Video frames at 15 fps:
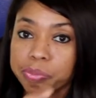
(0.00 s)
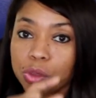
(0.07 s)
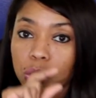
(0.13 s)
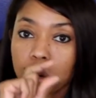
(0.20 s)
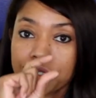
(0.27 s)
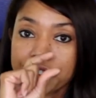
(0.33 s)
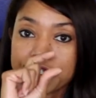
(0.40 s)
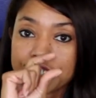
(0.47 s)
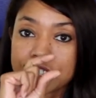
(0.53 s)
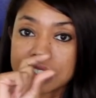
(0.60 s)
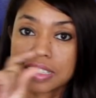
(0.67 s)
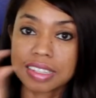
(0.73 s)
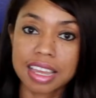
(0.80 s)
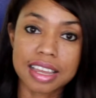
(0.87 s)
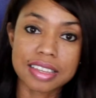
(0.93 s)
or if it
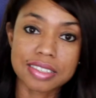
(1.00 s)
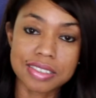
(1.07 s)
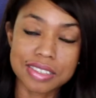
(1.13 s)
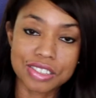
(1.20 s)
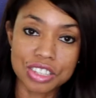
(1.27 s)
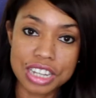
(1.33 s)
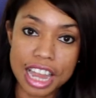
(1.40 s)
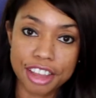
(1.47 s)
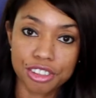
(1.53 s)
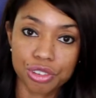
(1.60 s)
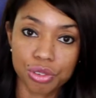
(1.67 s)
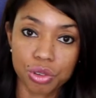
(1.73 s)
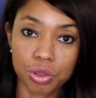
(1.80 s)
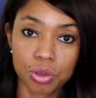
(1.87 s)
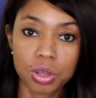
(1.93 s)
just says it's
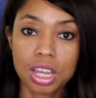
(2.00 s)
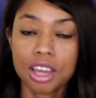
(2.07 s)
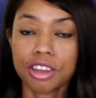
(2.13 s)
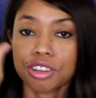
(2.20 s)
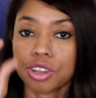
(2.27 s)
natural,